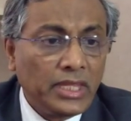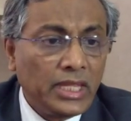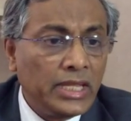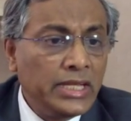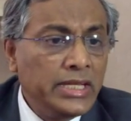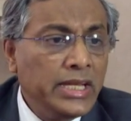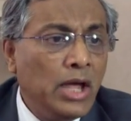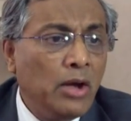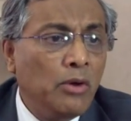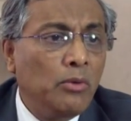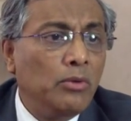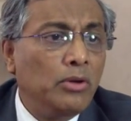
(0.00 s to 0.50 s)

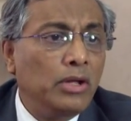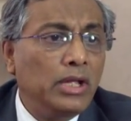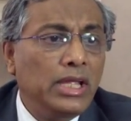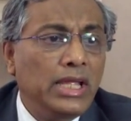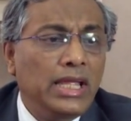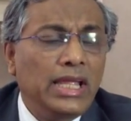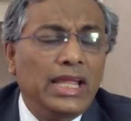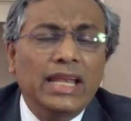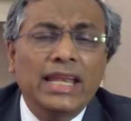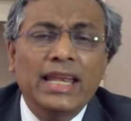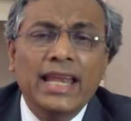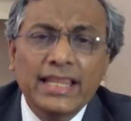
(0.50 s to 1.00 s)
Now,
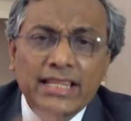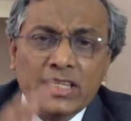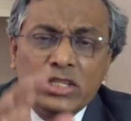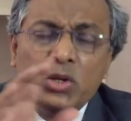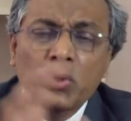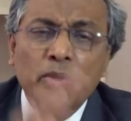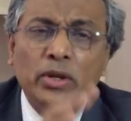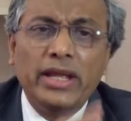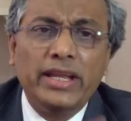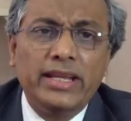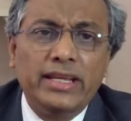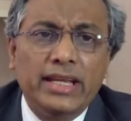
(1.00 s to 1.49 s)
let's
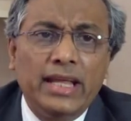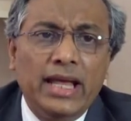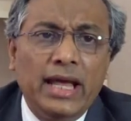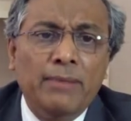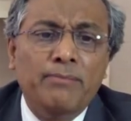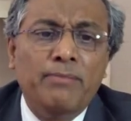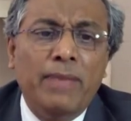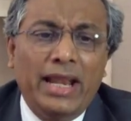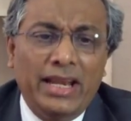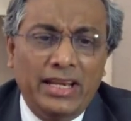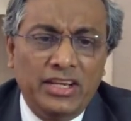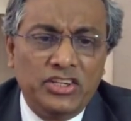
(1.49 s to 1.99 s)
look at a
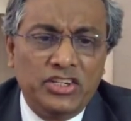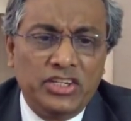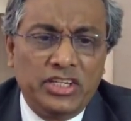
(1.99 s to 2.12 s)
balance